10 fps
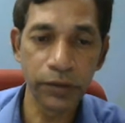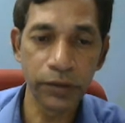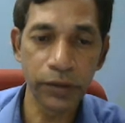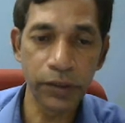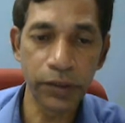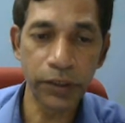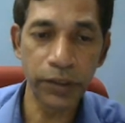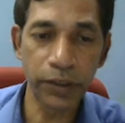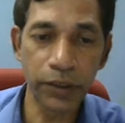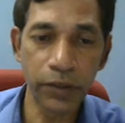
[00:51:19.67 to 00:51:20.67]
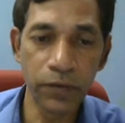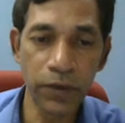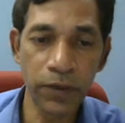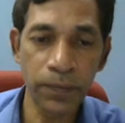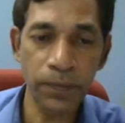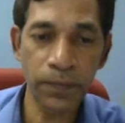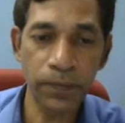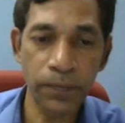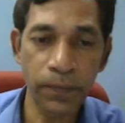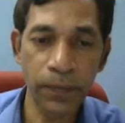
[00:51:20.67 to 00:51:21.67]
this is the state Q1,
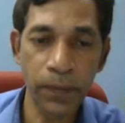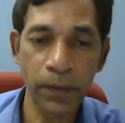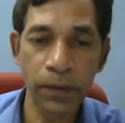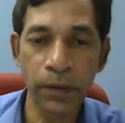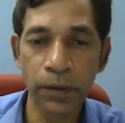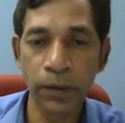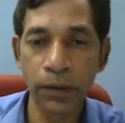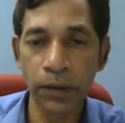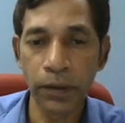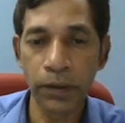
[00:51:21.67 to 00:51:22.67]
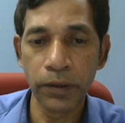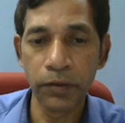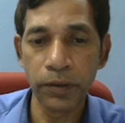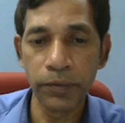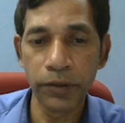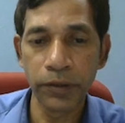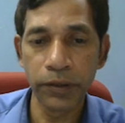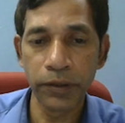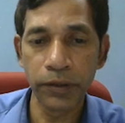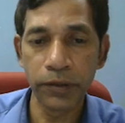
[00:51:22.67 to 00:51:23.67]
and you have the
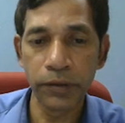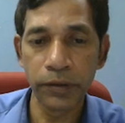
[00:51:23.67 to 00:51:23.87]
state